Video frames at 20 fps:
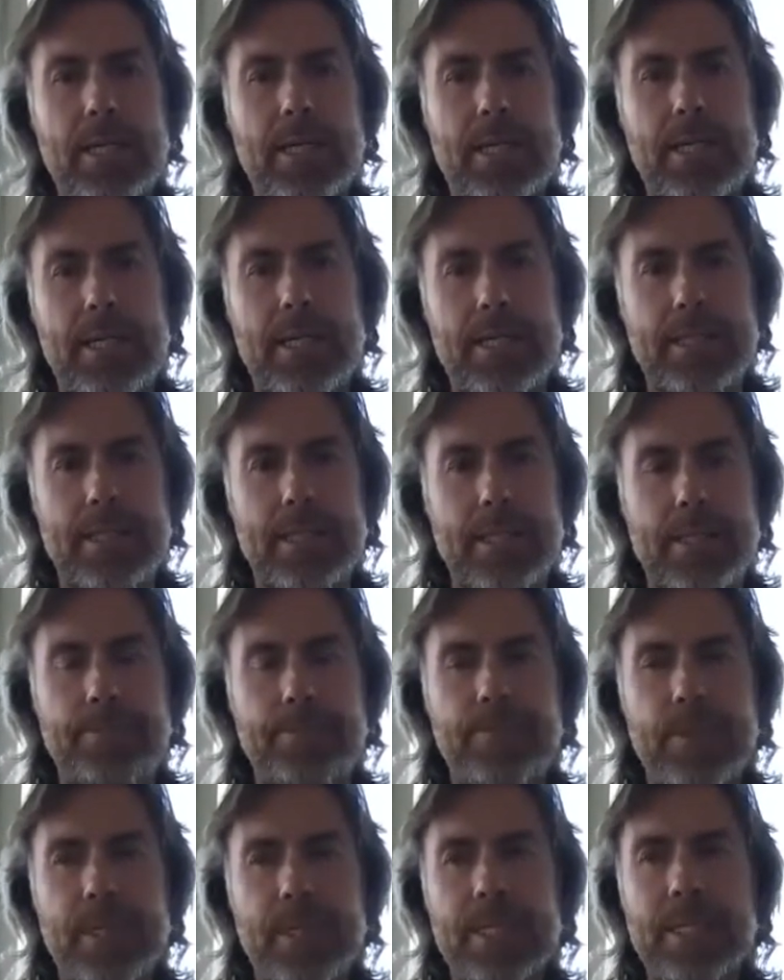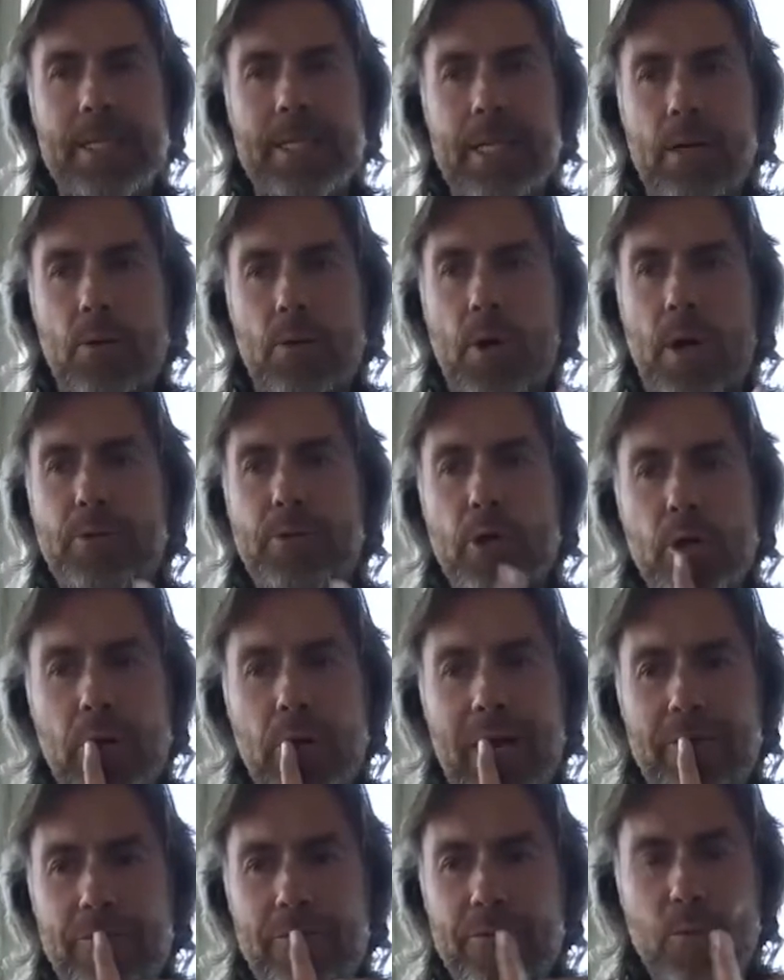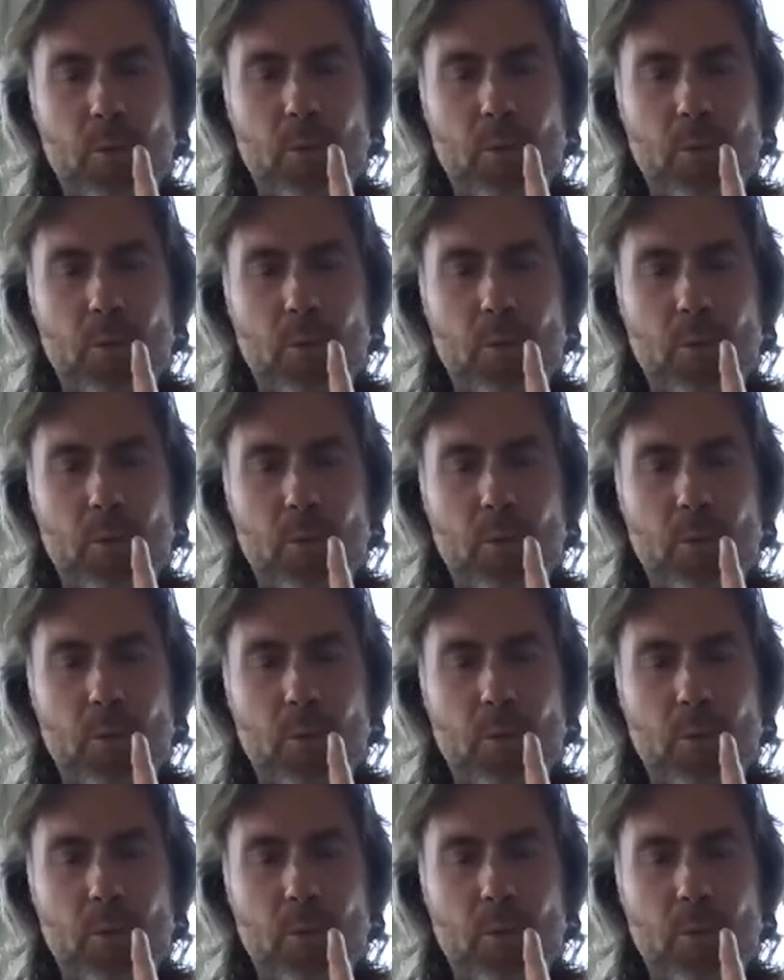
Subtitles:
And Rob, do you have